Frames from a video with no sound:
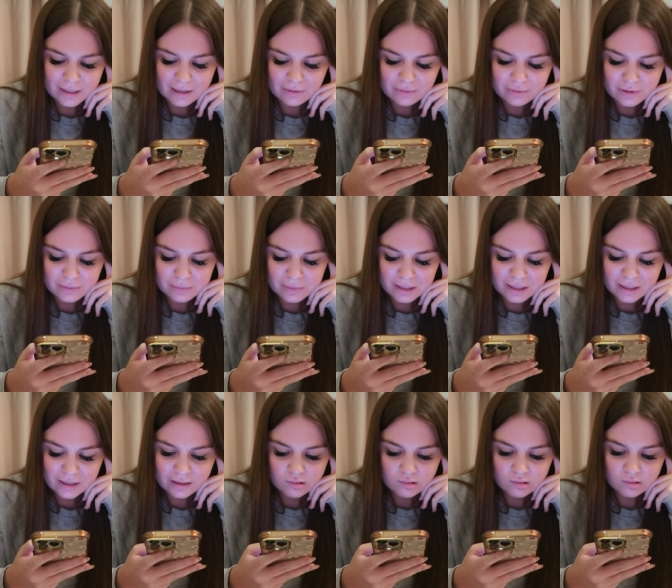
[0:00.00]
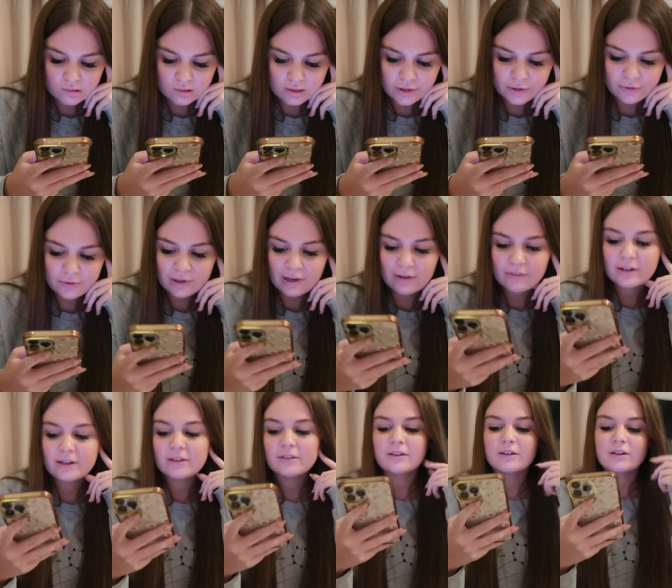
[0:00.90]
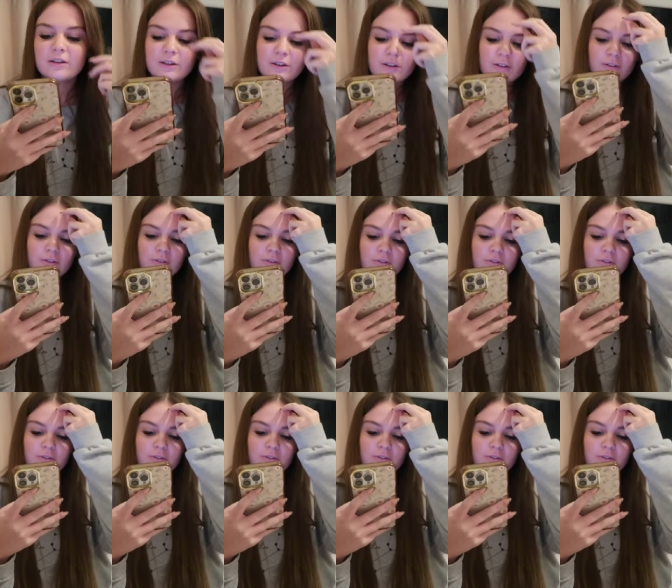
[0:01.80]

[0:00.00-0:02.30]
out to me. Oh, they don't have anything like...